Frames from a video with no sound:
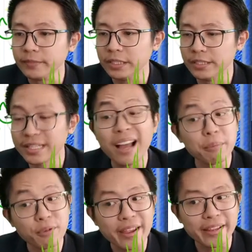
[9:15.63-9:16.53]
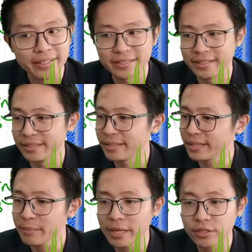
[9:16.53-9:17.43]
Is it upright? You
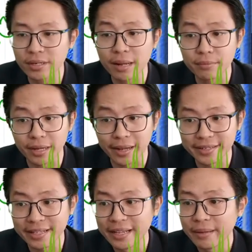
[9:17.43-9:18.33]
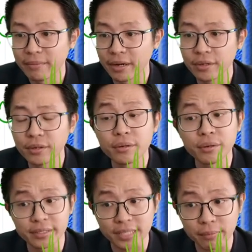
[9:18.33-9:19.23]
didn't mention upright, but I know
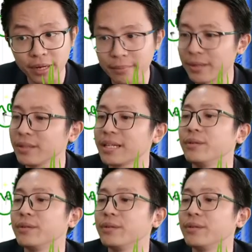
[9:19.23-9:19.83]
it's upright because I know